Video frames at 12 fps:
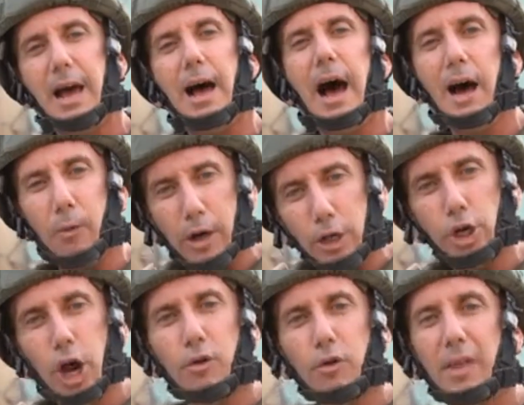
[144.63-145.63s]
I will
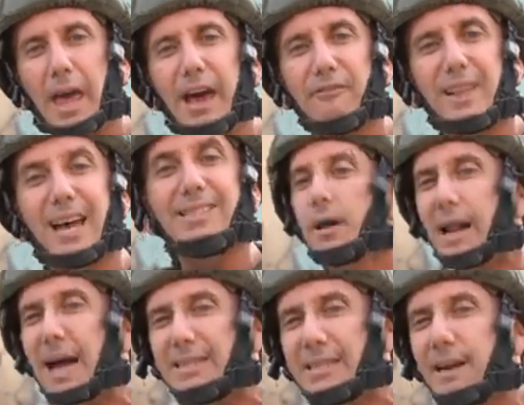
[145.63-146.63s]
show you the evidence.
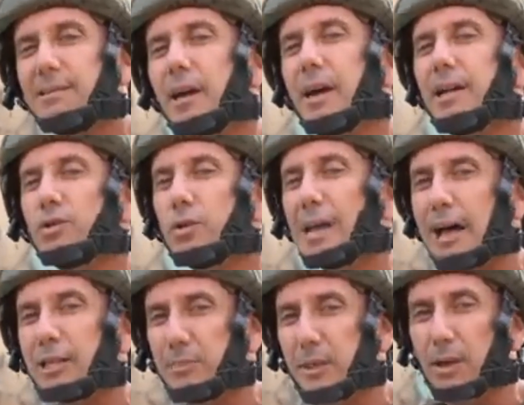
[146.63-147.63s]
Let's enter into the
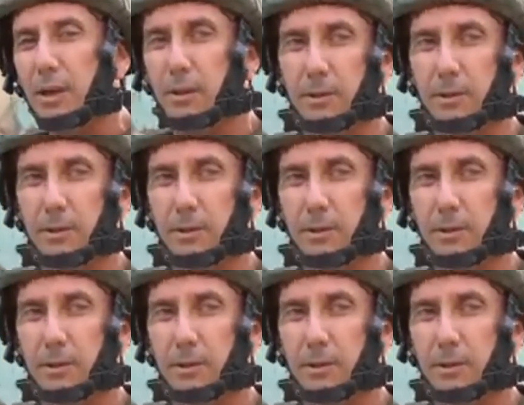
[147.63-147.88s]
hospital.